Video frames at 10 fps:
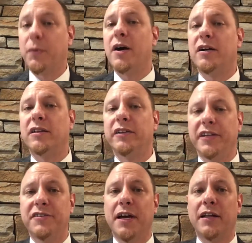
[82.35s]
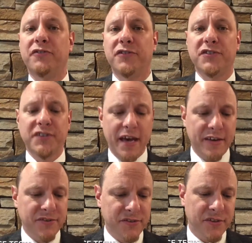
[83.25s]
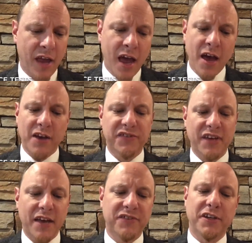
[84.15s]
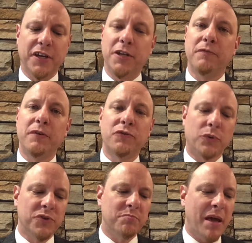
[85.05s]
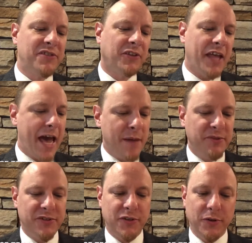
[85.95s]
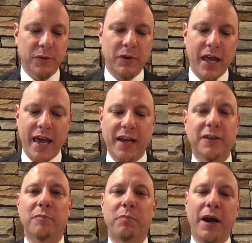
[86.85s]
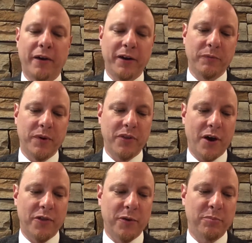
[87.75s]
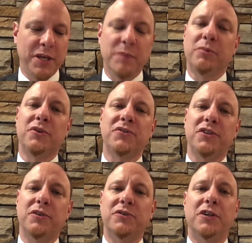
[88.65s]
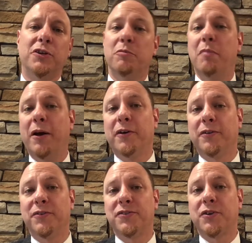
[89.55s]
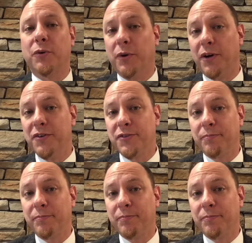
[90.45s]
Well, intelligence tests assess an individual's mental aptitude and compare it with other people's using numerical scores.